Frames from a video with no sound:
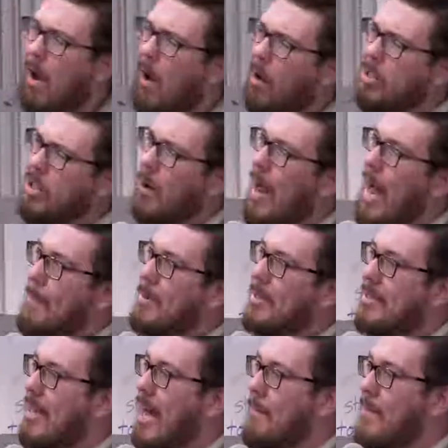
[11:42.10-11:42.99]
Also
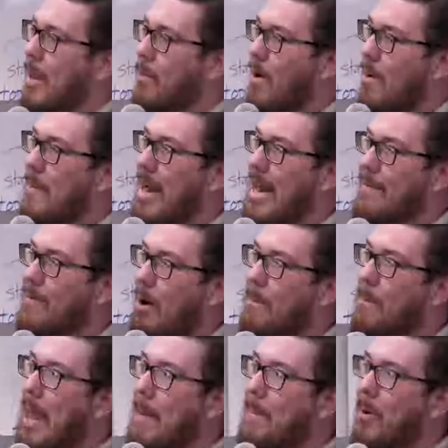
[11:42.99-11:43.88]
happens to not be where many of our
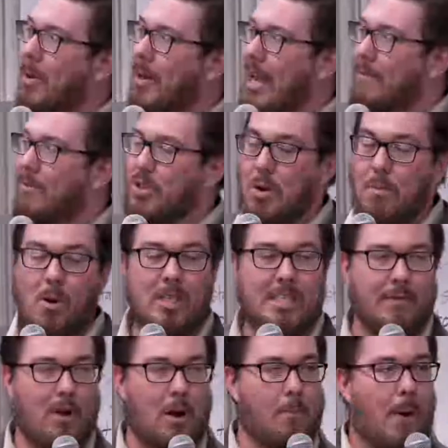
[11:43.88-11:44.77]
people live. So
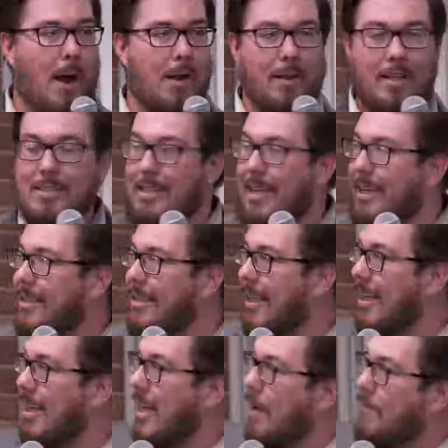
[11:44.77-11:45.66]
most of our policies,
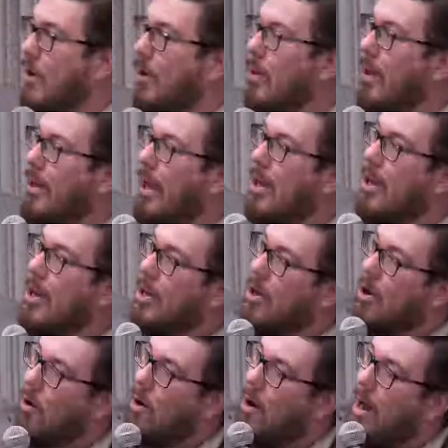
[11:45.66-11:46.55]
if you look,
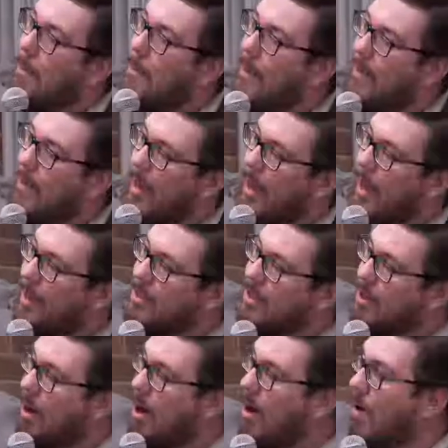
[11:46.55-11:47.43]
Europe, the
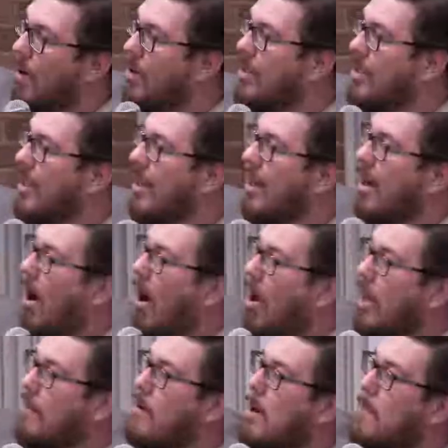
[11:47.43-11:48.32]
East Coast,
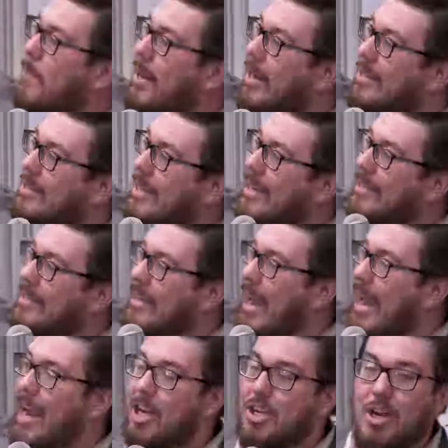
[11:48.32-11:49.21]
all of our big cities
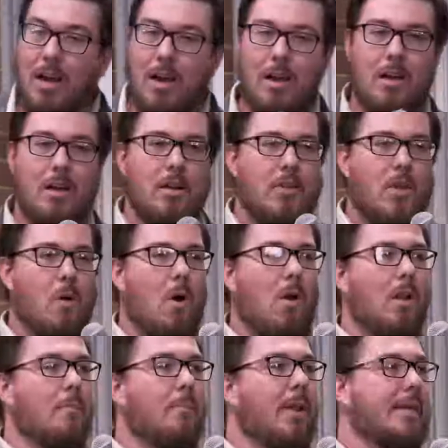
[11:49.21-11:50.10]
in Asia, they're
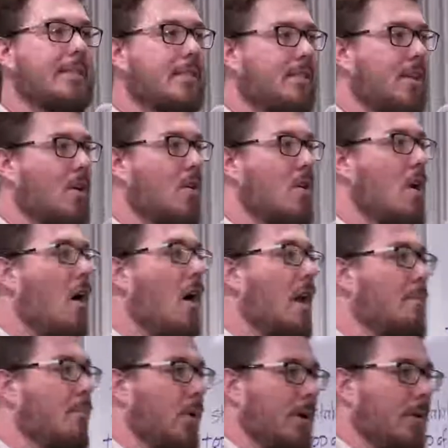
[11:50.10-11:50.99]
all in places that are
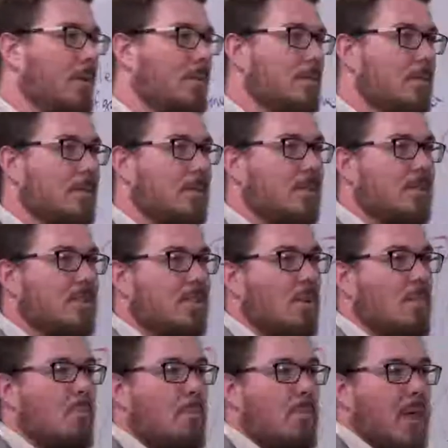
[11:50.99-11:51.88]
non-brittle.
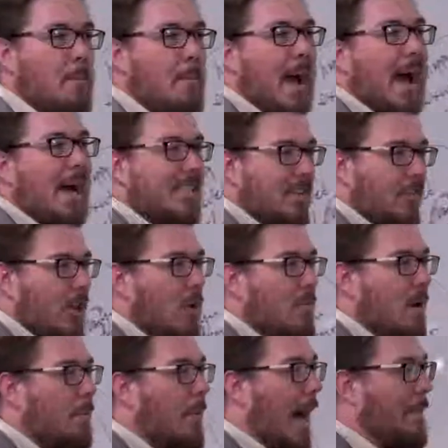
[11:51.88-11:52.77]
So the mass of
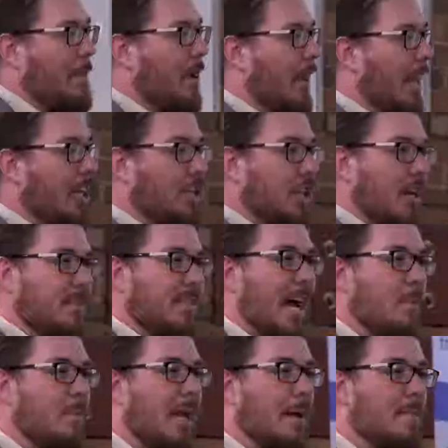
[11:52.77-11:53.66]
human population is
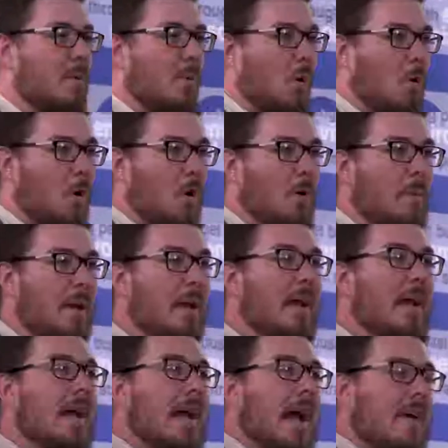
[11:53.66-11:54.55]
now becoming more urban,
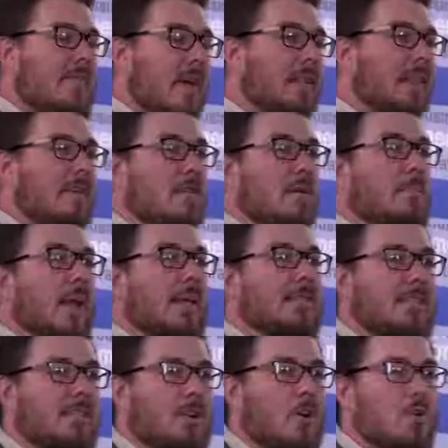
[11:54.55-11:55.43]
and they live in
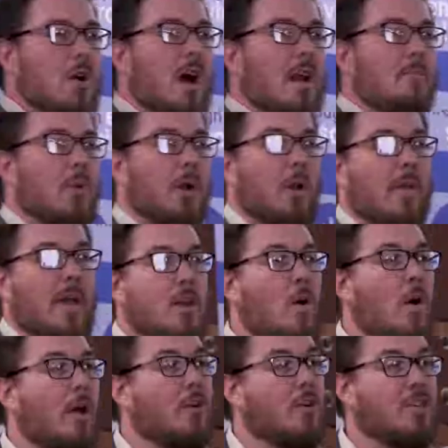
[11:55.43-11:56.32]
places that are non-brittle. They
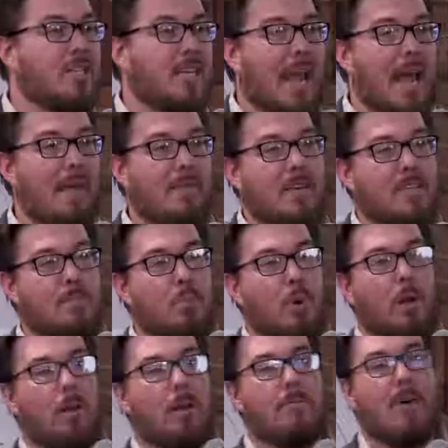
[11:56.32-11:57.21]
don't understand these
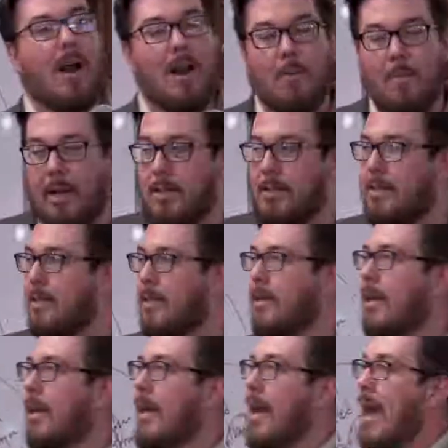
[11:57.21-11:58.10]
brittle environments,
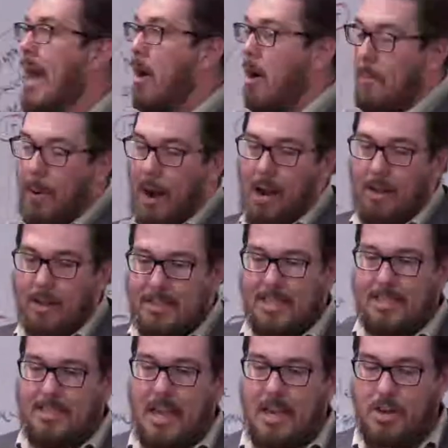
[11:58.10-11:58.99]
and our
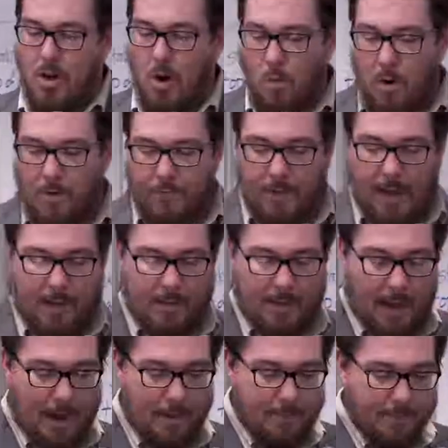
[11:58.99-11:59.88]
policies then don't reflect
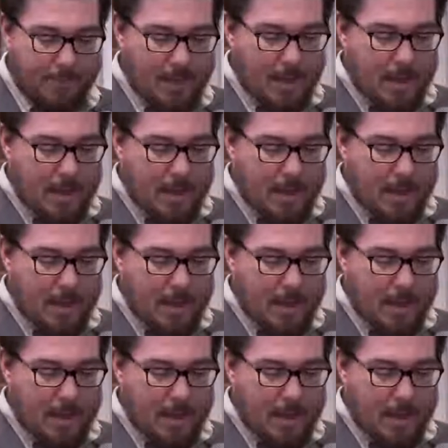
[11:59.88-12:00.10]
that.